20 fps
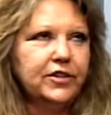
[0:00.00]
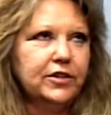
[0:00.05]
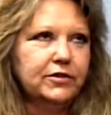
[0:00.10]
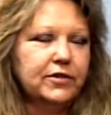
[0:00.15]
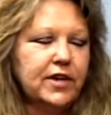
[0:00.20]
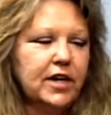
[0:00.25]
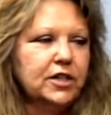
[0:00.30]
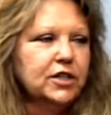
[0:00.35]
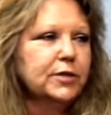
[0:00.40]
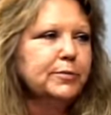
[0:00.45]
She
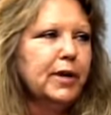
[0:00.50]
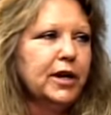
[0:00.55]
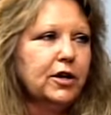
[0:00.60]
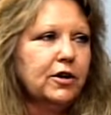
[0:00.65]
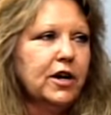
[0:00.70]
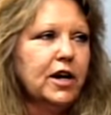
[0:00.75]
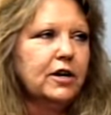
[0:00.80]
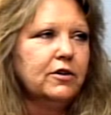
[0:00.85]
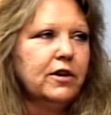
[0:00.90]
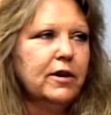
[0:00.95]
was actually my
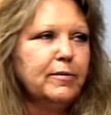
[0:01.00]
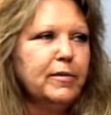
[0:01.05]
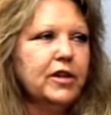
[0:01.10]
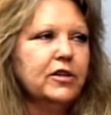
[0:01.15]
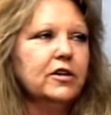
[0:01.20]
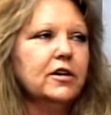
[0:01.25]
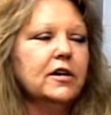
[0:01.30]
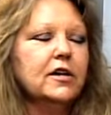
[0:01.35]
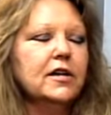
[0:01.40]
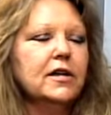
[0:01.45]
great
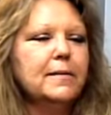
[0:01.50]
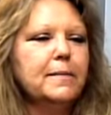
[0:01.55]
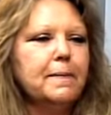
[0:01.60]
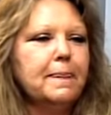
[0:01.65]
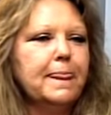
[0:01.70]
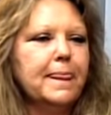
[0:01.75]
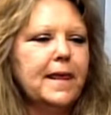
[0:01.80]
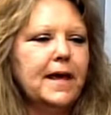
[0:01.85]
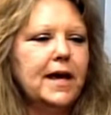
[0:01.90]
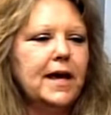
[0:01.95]
grandmother,
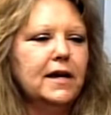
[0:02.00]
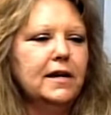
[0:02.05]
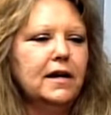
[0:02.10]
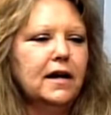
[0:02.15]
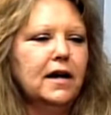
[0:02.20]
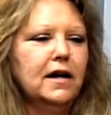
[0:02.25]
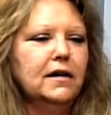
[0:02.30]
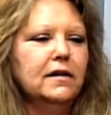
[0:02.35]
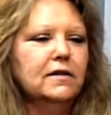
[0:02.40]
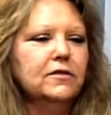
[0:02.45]
and
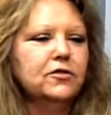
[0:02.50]
uh,